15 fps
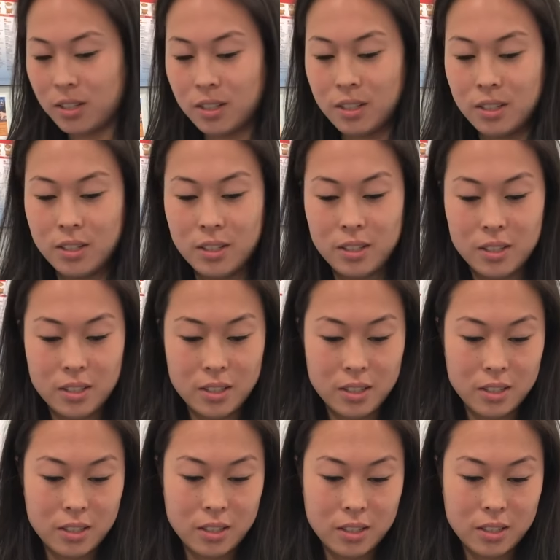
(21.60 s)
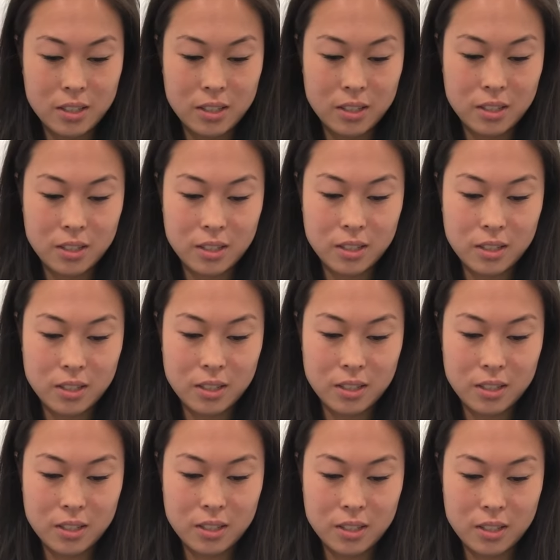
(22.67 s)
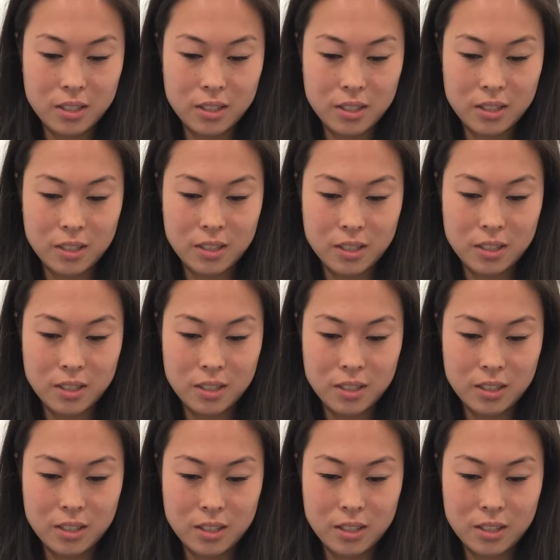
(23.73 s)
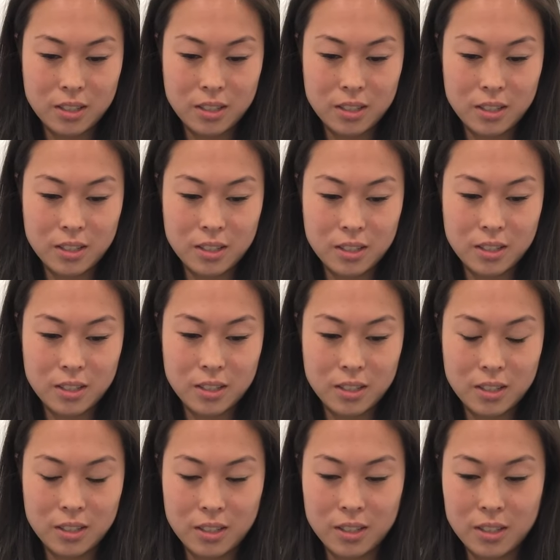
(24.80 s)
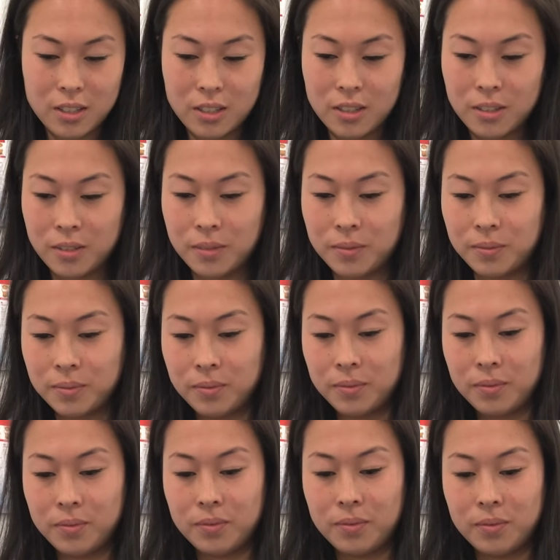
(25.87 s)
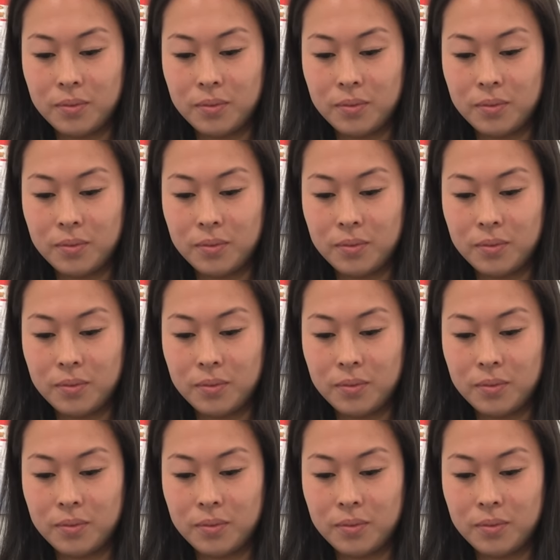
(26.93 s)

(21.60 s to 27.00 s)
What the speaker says: (no one is talking)